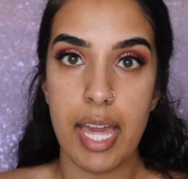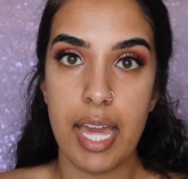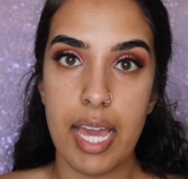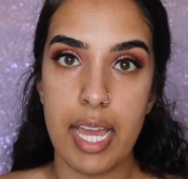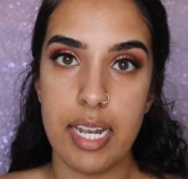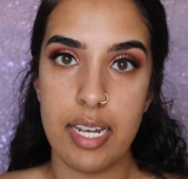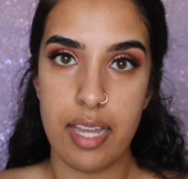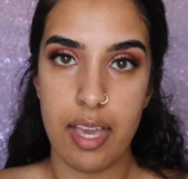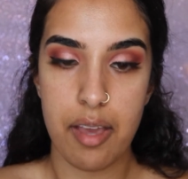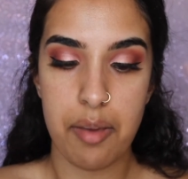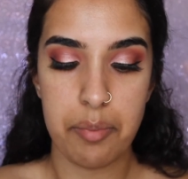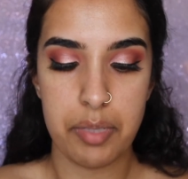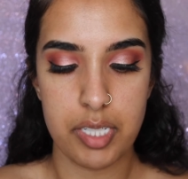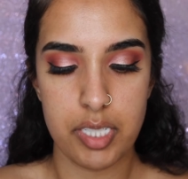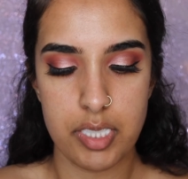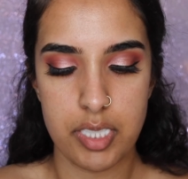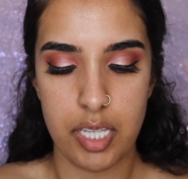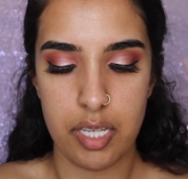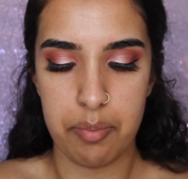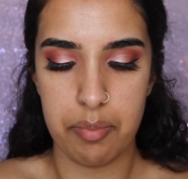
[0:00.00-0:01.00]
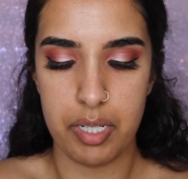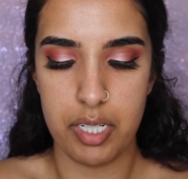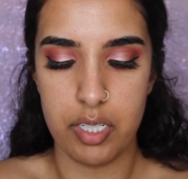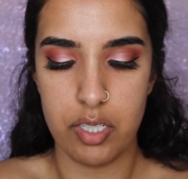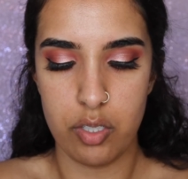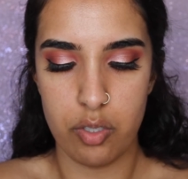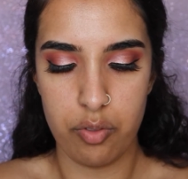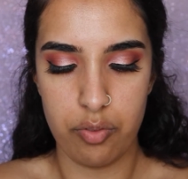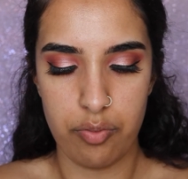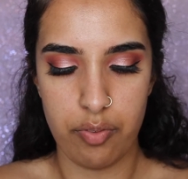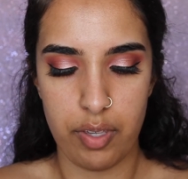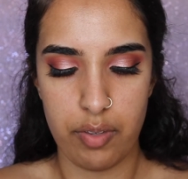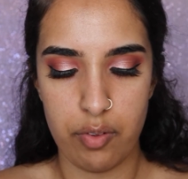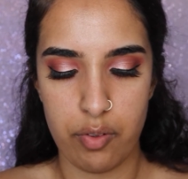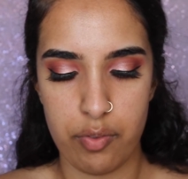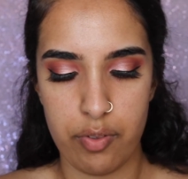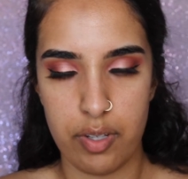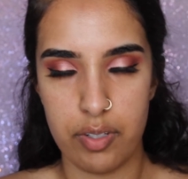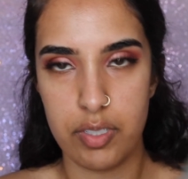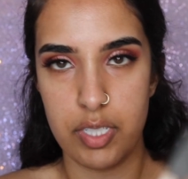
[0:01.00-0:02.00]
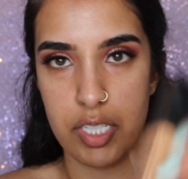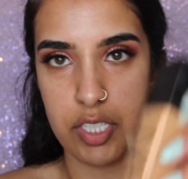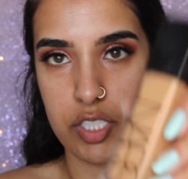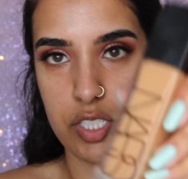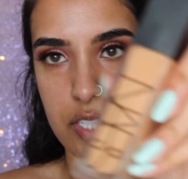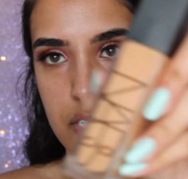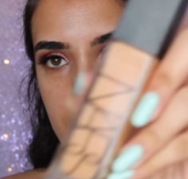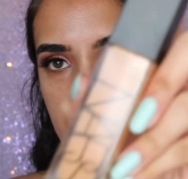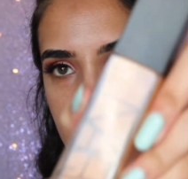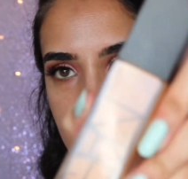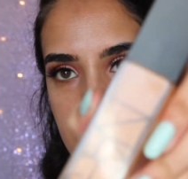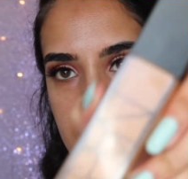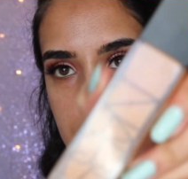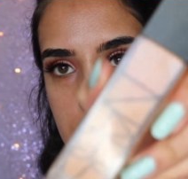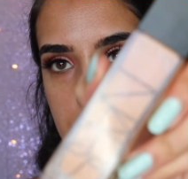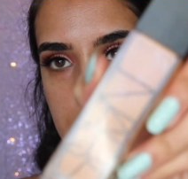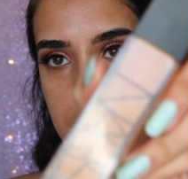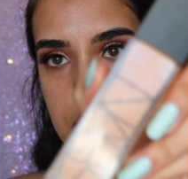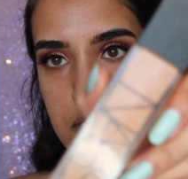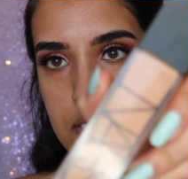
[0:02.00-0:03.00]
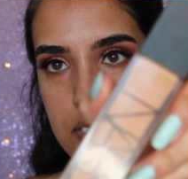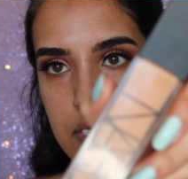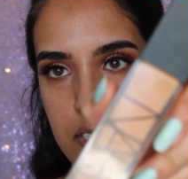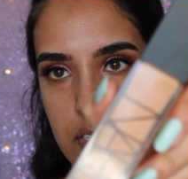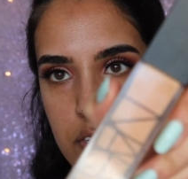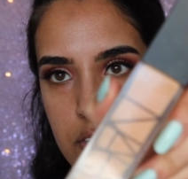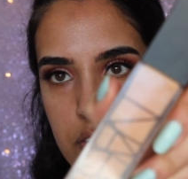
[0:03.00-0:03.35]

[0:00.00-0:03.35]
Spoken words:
And now I'm going to take my new favorite foundation, and this is the